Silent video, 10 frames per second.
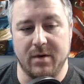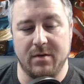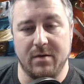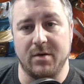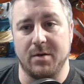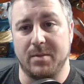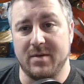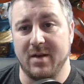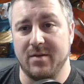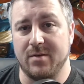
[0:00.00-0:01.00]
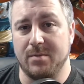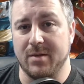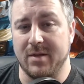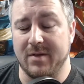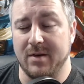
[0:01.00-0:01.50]
and the potential
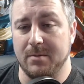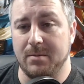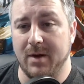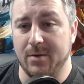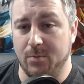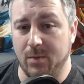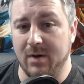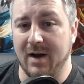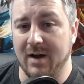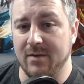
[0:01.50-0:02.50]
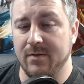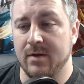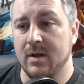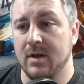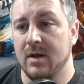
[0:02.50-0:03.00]
position that players will have.
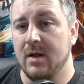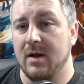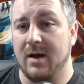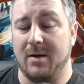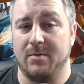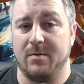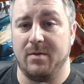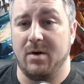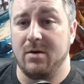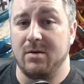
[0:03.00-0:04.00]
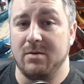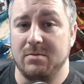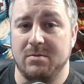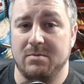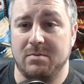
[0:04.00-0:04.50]
With all
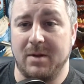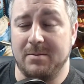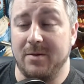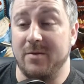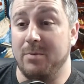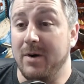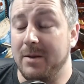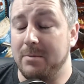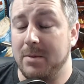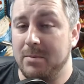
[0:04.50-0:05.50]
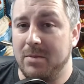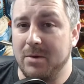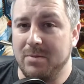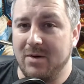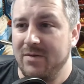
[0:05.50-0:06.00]
people who've played Blood
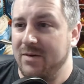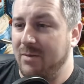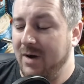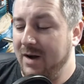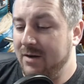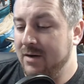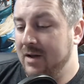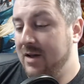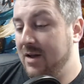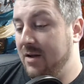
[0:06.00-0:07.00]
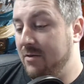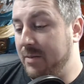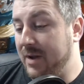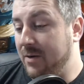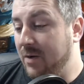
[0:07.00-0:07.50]
Bowl for a while will be
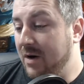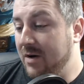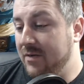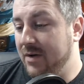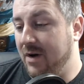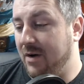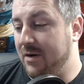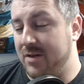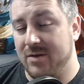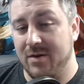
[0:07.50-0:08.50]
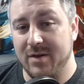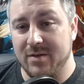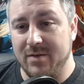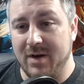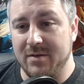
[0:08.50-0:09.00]
aware of the horror stories of
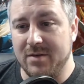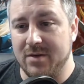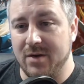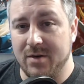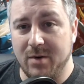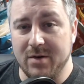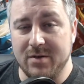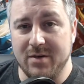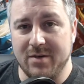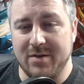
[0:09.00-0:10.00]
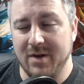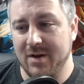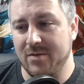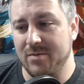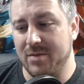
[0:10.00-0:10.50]
like the turn one
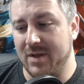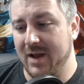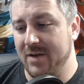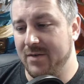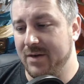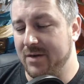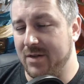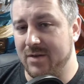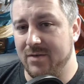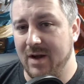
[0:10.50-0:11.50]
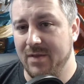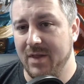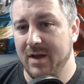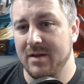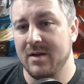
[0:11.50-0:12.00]
touchdowns from Skaven and stuff like
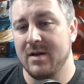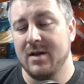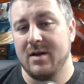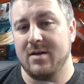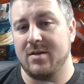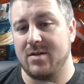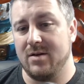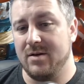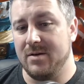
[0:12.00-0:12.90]
that. So